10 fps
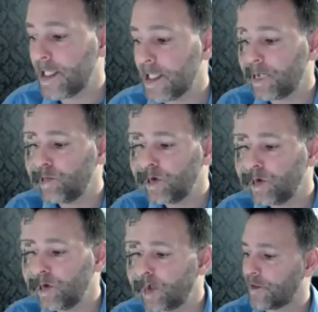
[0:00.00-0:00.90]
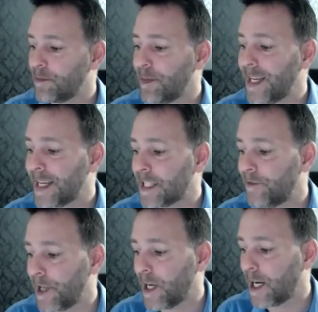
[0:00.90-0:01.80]
Lisa, will this work for me
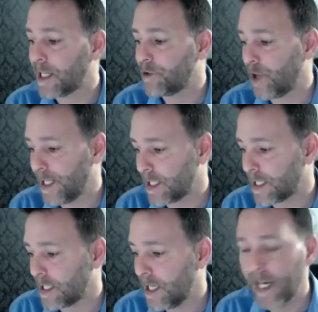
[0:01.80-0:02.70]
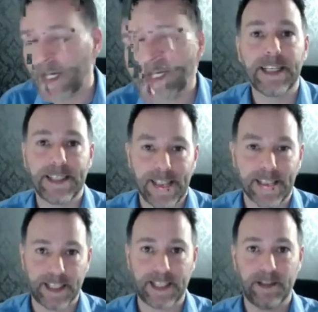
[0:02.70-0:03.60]
as a freelance writer?
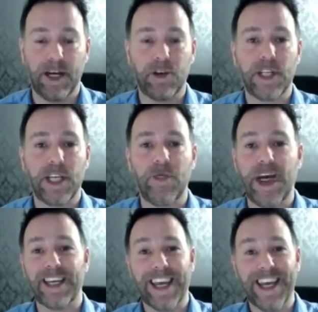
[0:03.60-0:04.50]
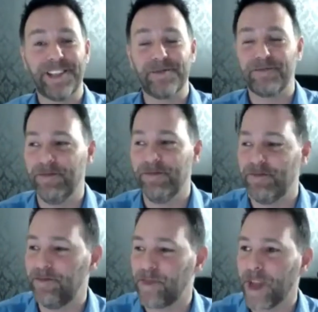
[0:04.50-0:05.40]
Yes, I'll tell you why again.
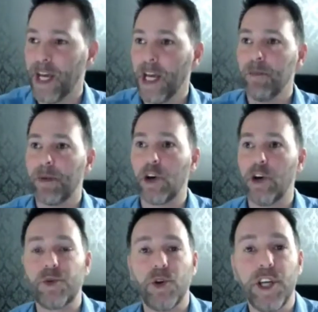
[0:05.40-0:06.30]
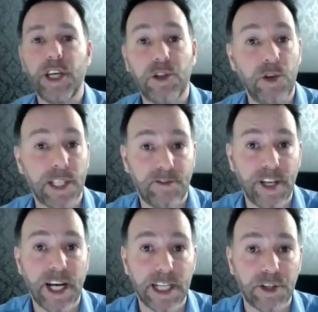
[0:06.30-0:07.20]
Because what you can do as a
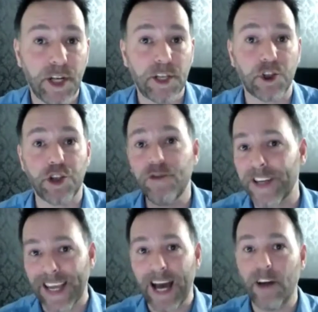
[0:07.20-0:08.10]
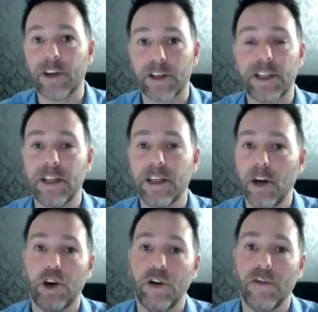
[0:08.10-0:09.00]
freelance writer, you've gathered
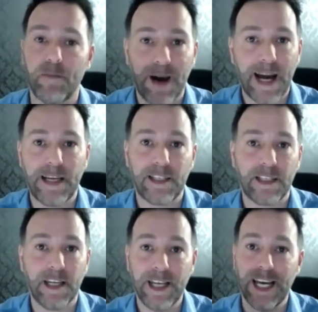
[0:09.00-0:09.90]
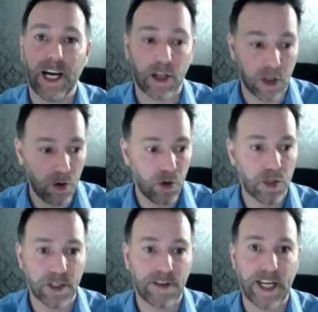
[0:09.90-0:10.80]
or you've amassed a
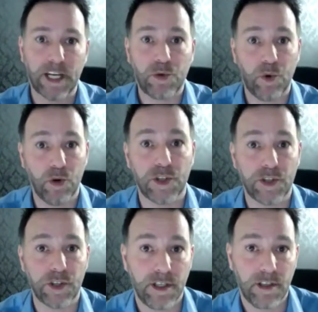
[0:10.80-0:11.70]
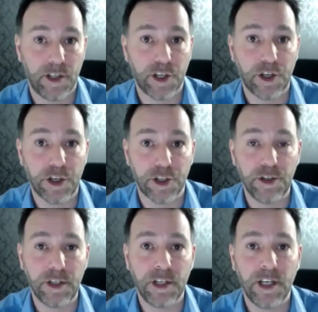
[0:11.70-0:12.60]
load of kind of quotes that you could
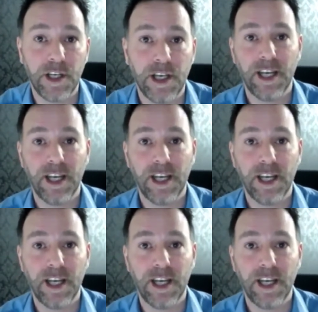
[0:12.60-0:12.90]
use.